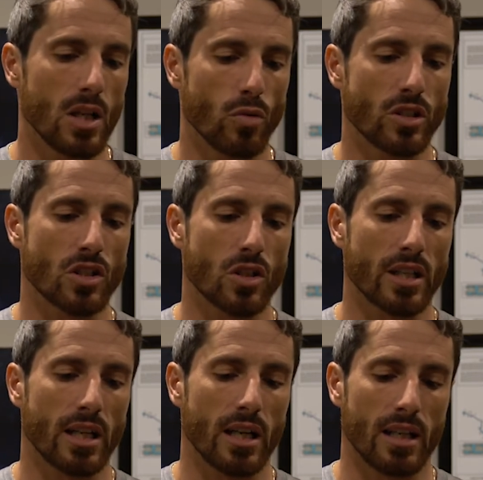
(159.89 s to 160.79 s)
which is going
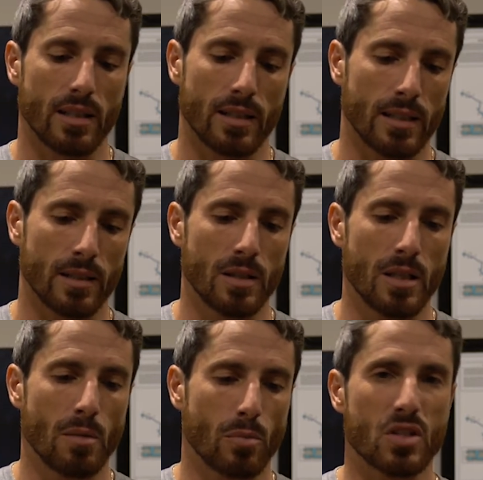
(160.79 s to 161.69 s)
to
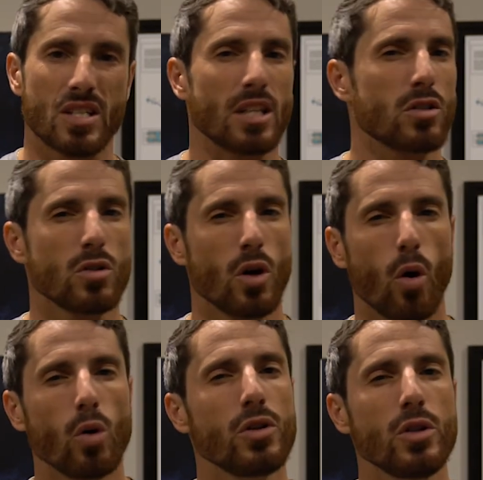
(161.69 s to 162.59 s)
present you a
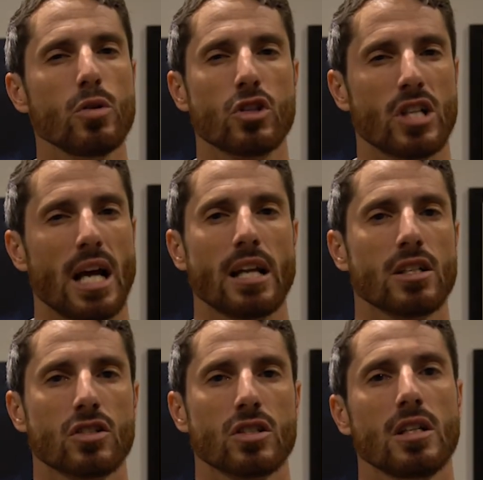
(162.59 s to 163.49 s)
whole new
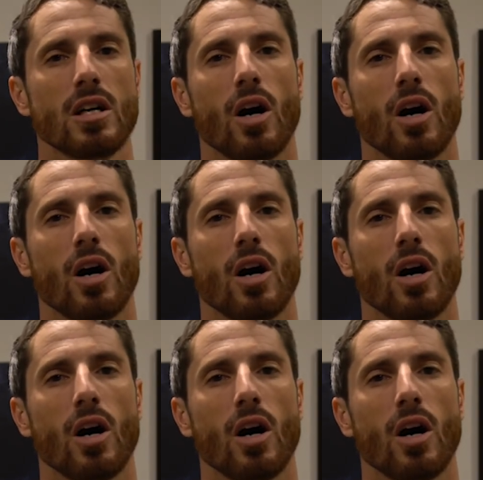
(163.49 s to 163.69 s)
challenge